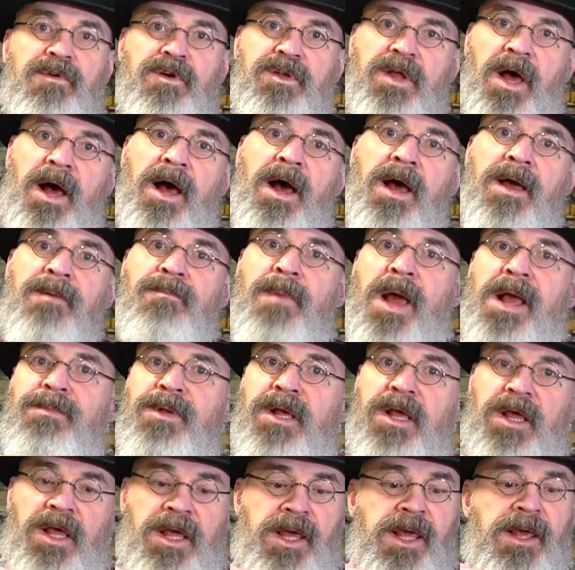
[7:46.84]
time, maybe
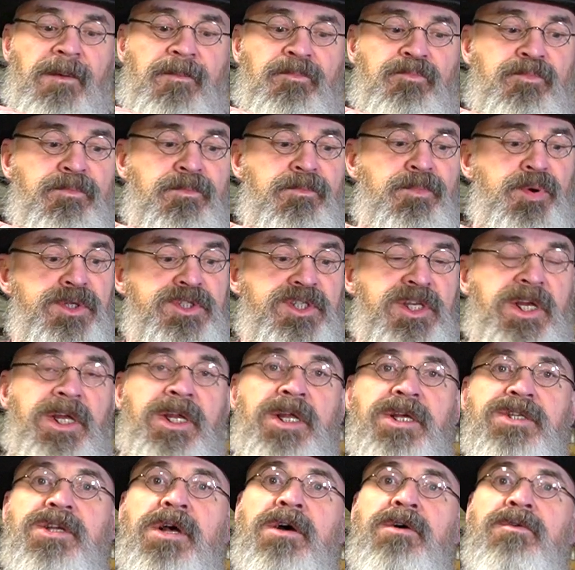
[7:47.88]
he puts in
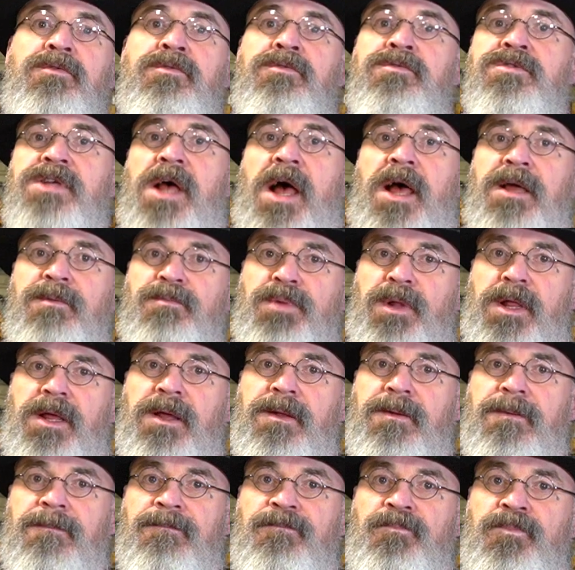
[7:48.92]
his own side plate.
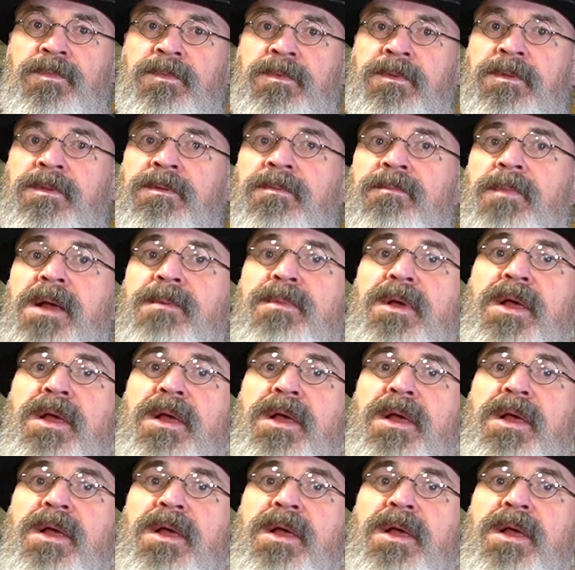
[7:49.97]
Maybe